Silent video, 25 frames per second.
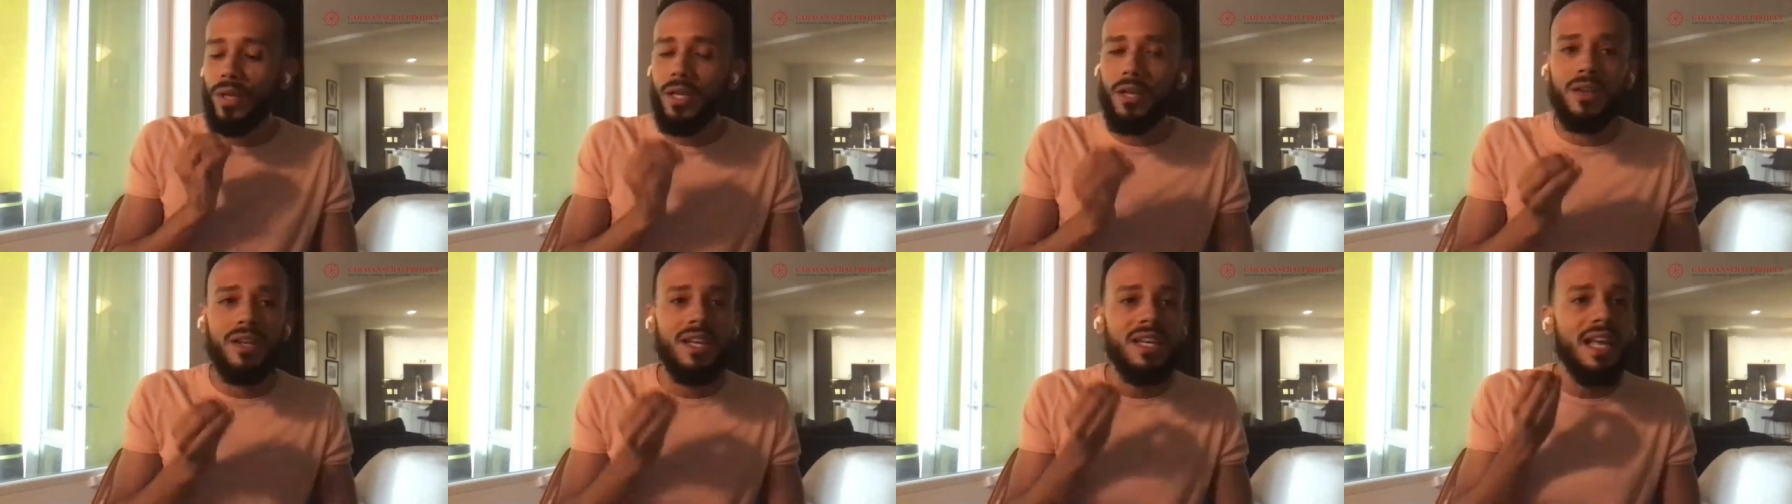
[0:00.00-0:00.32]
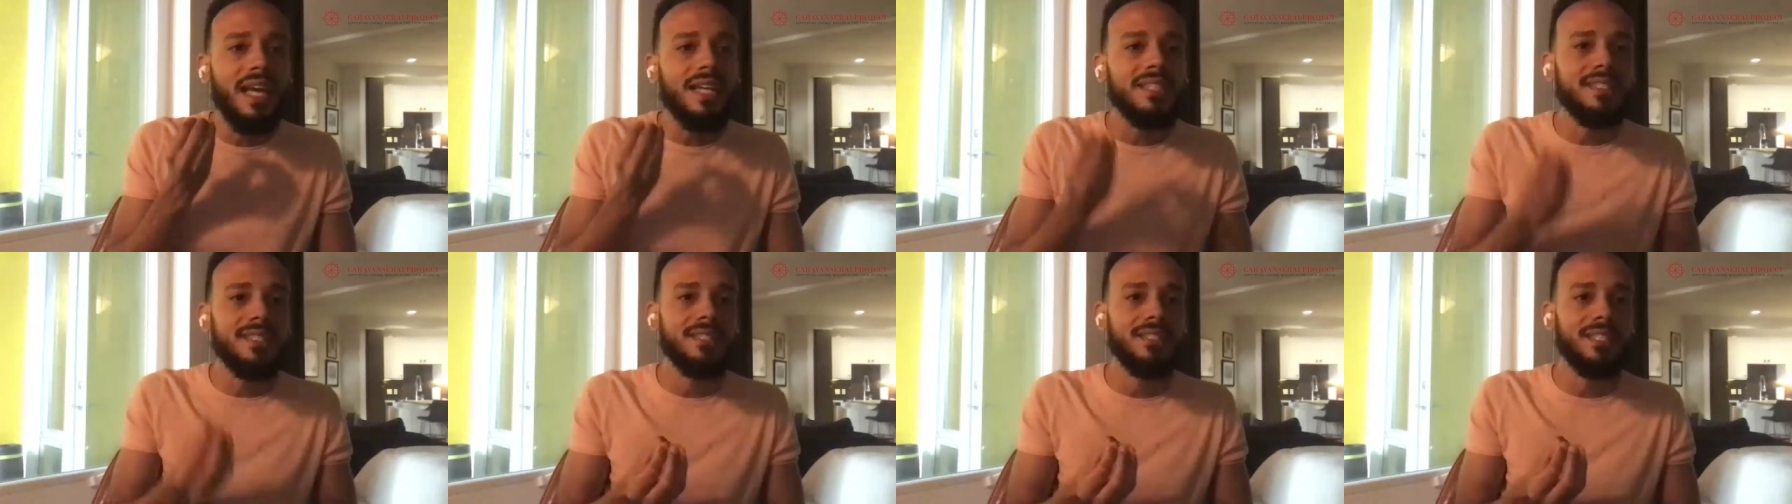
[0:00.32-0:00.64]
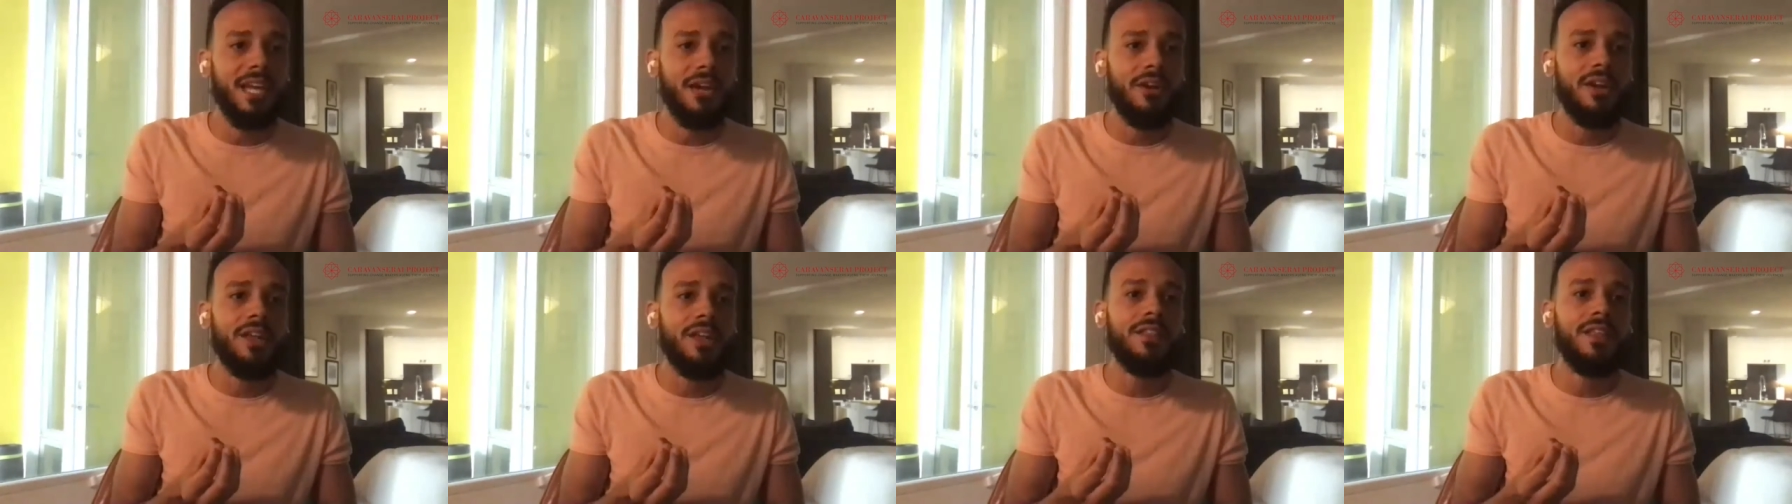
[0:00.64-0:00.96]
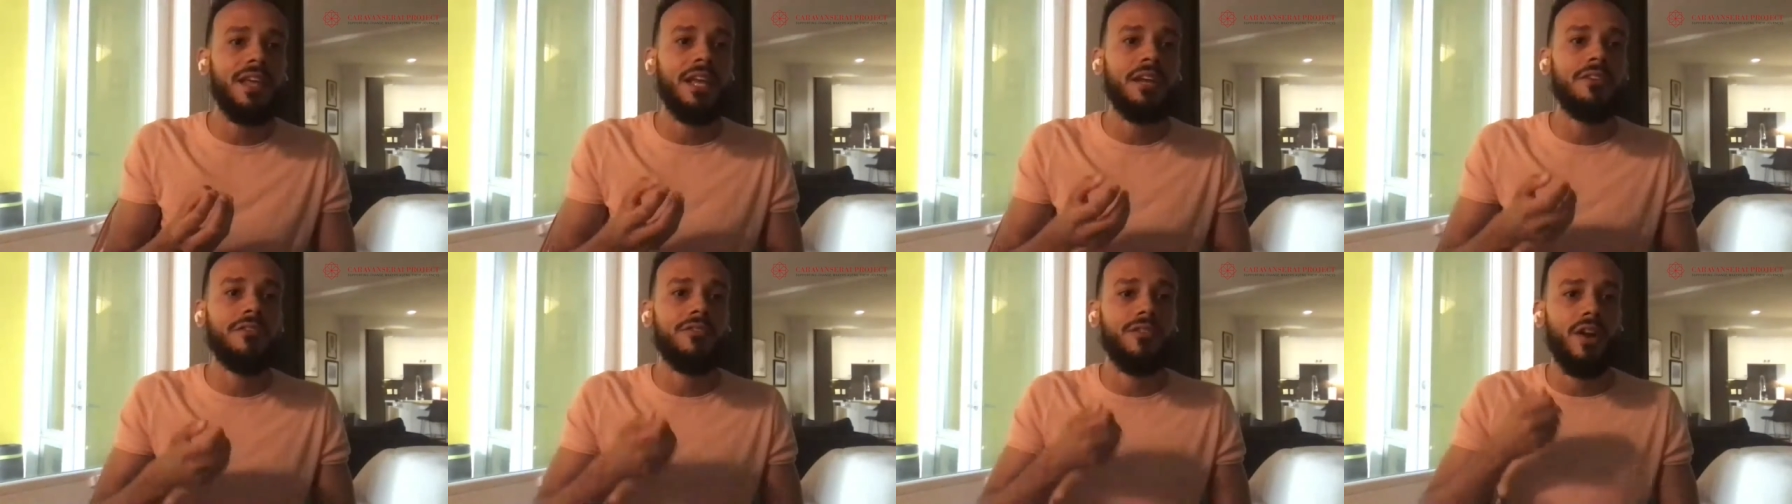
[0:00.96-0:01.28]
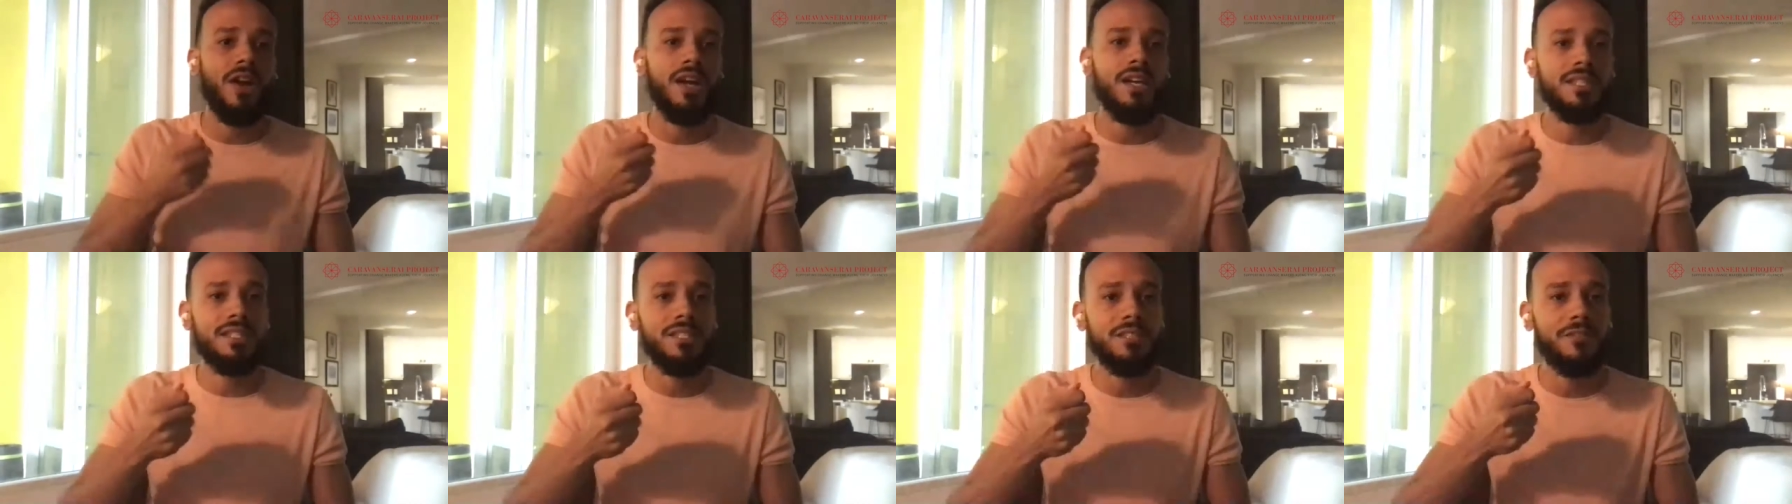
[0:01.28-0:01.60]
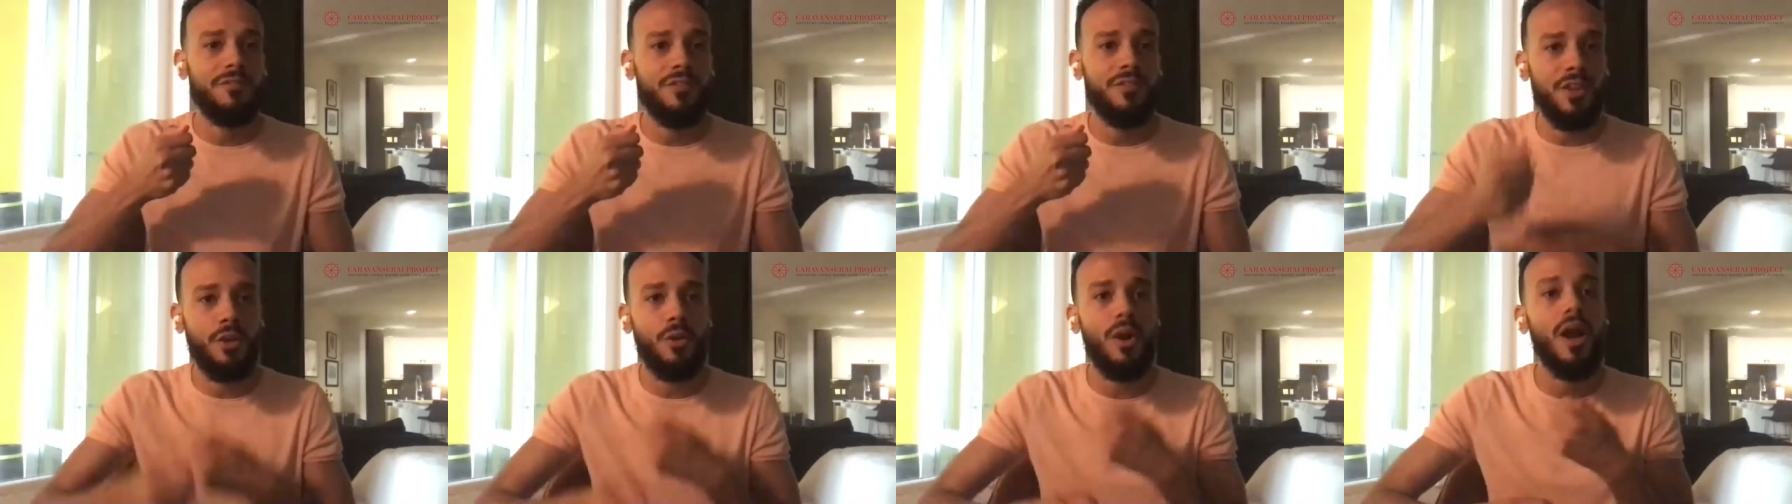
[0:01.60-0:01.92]
necessary thing for us
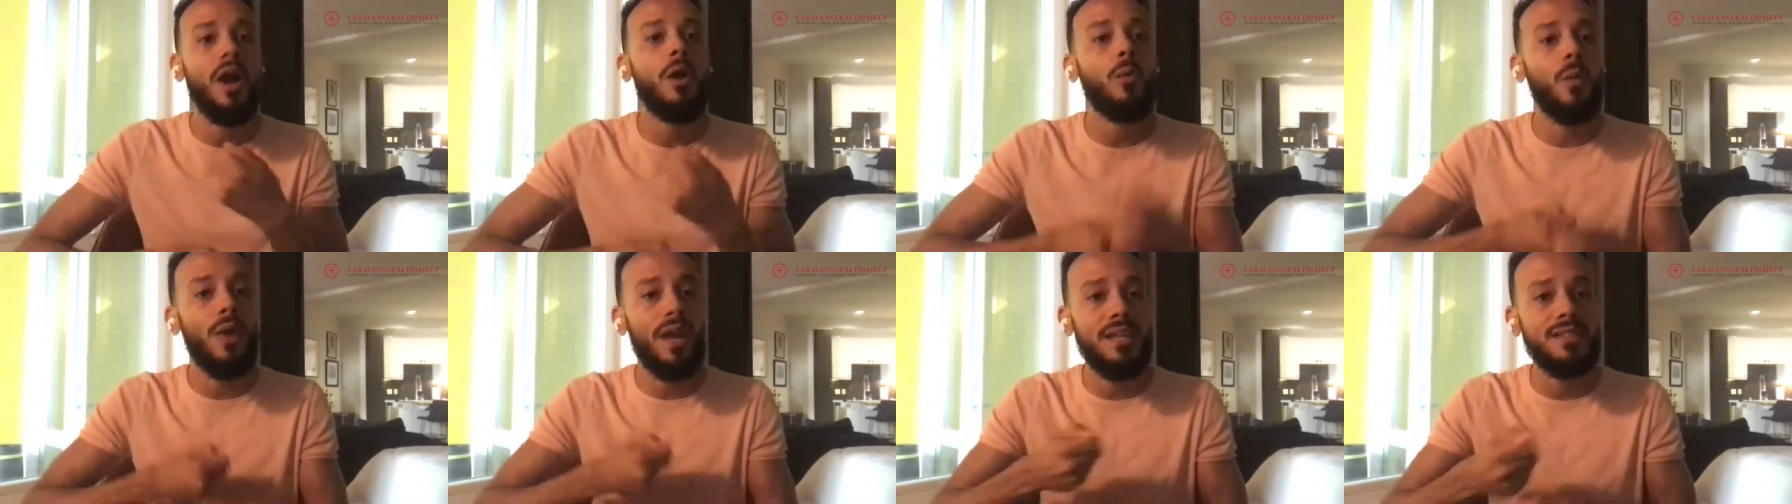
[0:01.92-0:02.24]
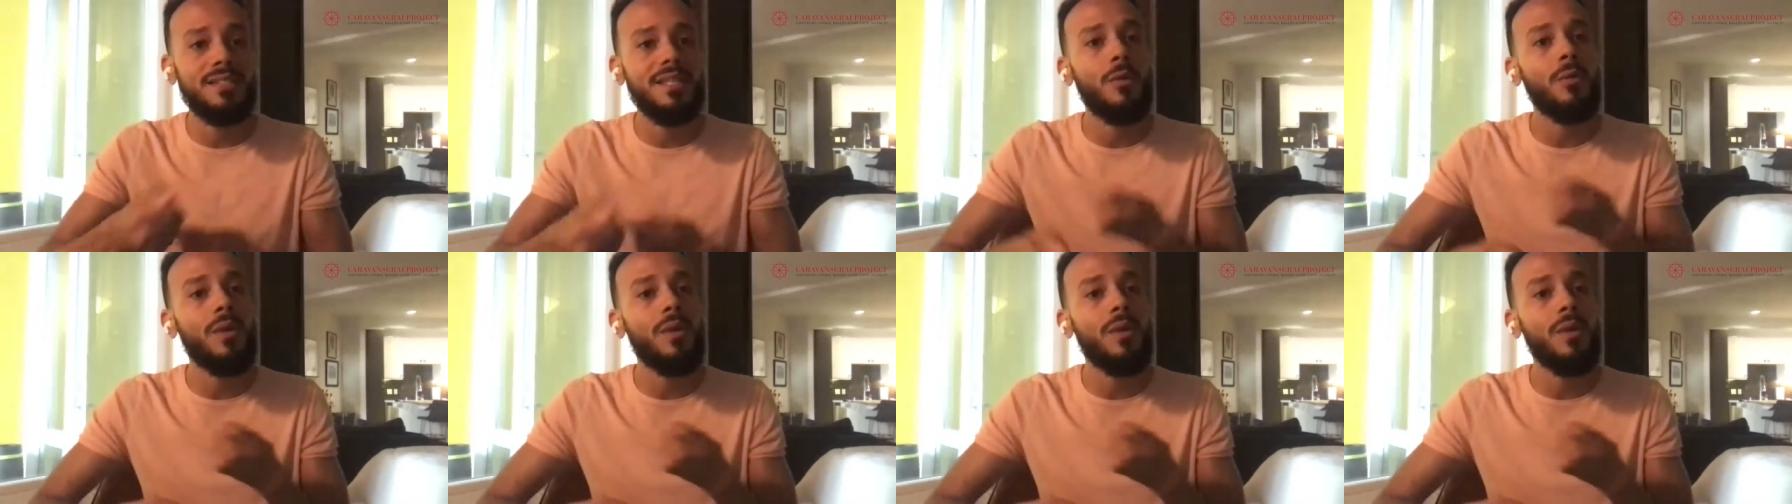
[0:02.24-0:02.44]
to figure out ways